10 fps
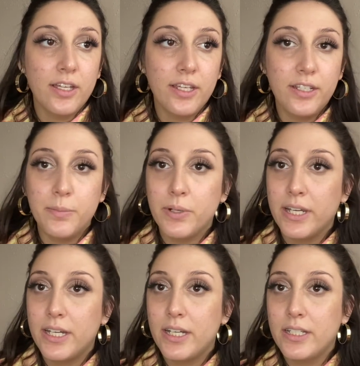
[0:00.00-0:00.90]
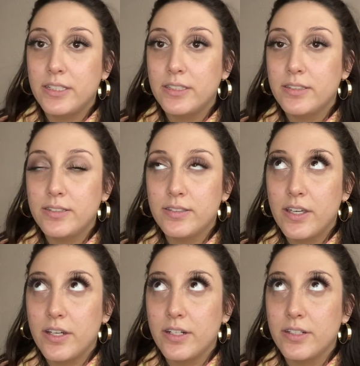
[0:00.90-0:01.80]
indie brands,
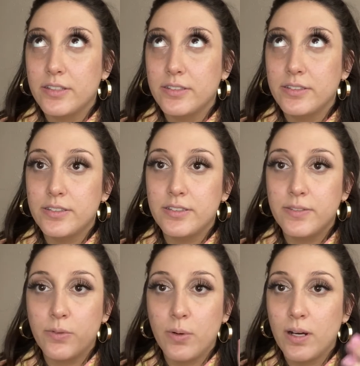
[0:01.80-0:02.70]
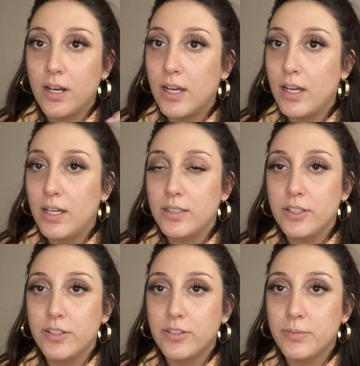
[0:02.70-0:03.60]
there's Sephora,
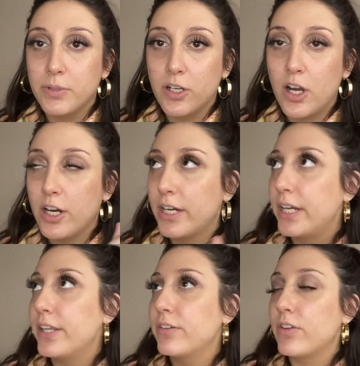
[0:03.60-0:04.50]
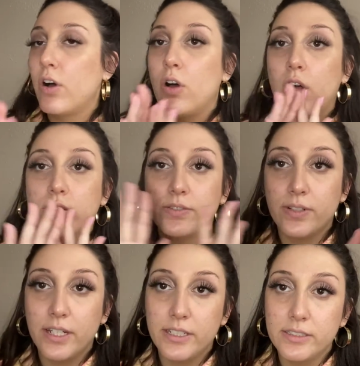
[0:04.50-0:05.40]
there's Mercari, there's all
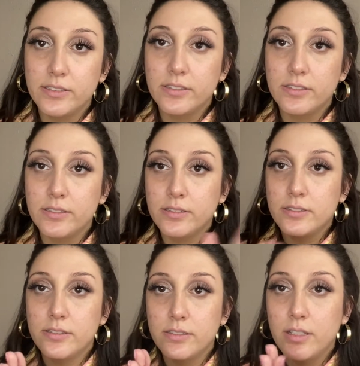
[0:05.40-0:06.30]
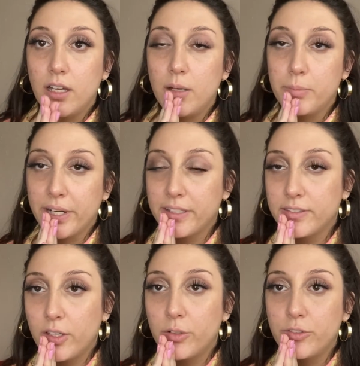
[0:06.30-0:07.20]
different brands,
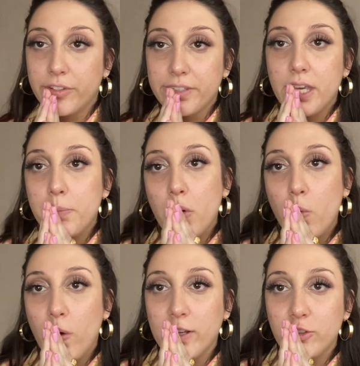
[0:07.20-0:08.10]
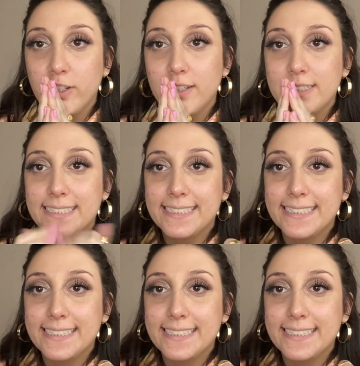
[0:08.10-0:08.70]
so just keep watching.